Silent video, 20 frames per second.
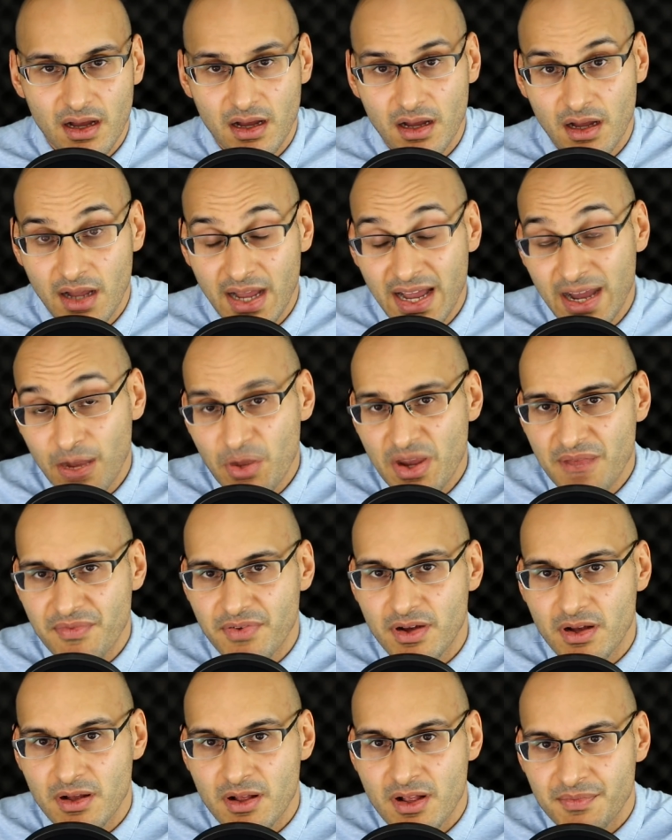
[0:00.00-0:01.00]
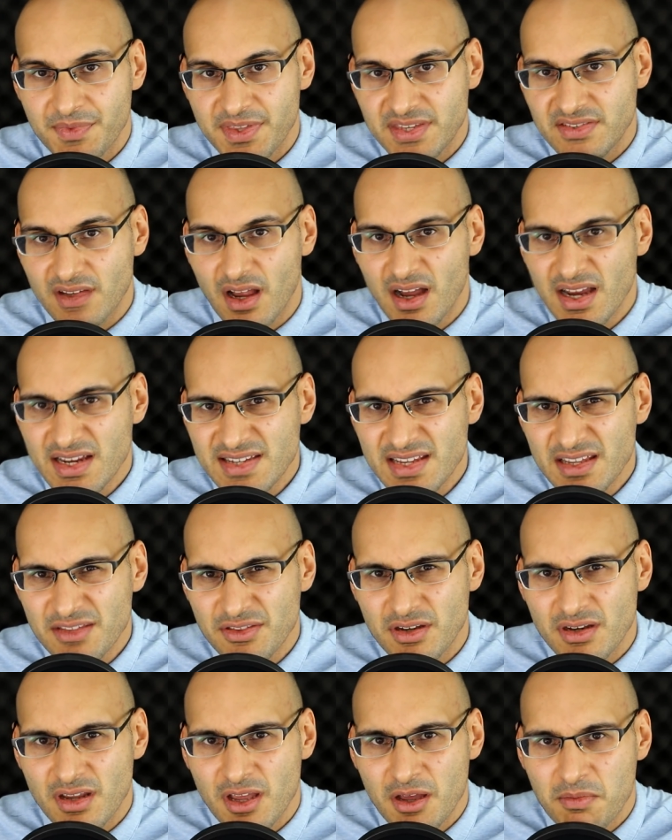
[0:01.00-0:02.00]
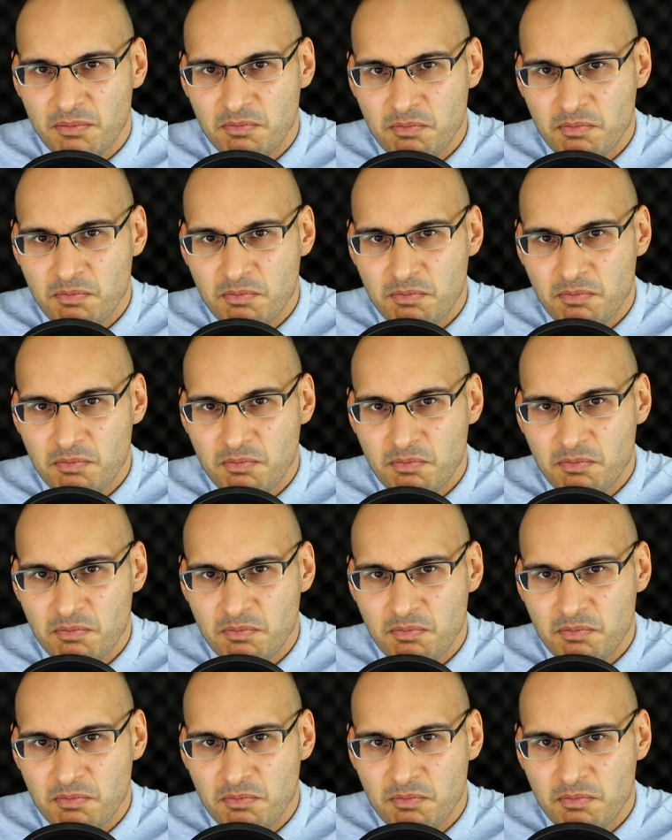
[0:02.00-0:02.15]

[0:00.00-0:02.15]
However, this idea that